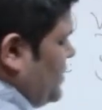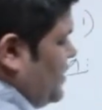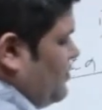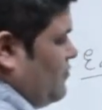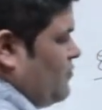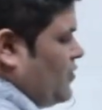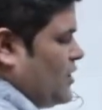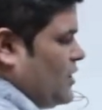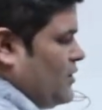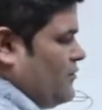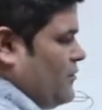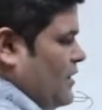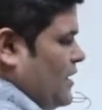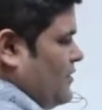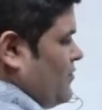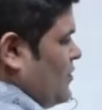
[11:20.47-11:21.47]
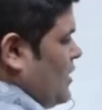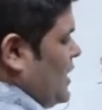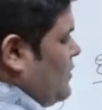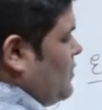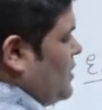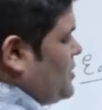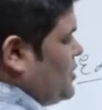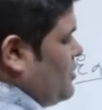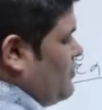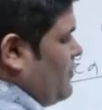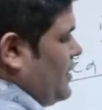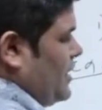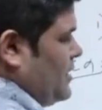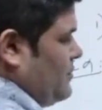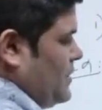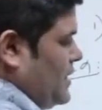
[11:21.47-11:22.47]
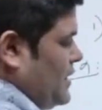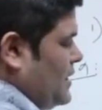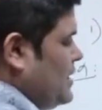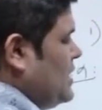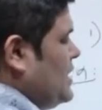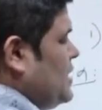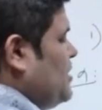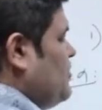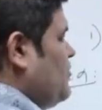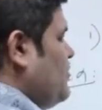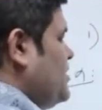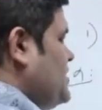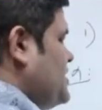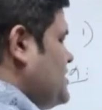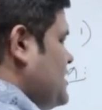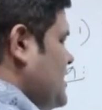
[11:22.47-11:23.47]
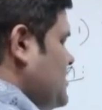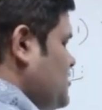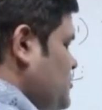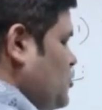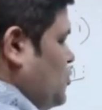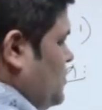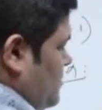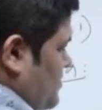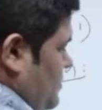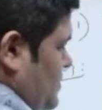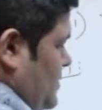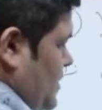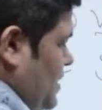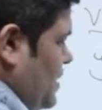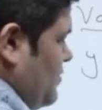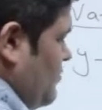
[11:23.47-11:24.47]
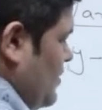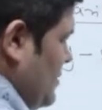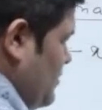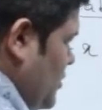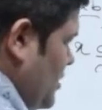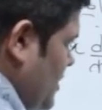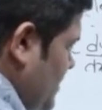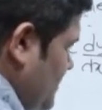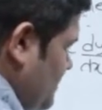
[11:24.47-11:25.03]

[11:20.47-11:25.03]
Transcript: b. For the calculation of a and b, we just assume, okay, we put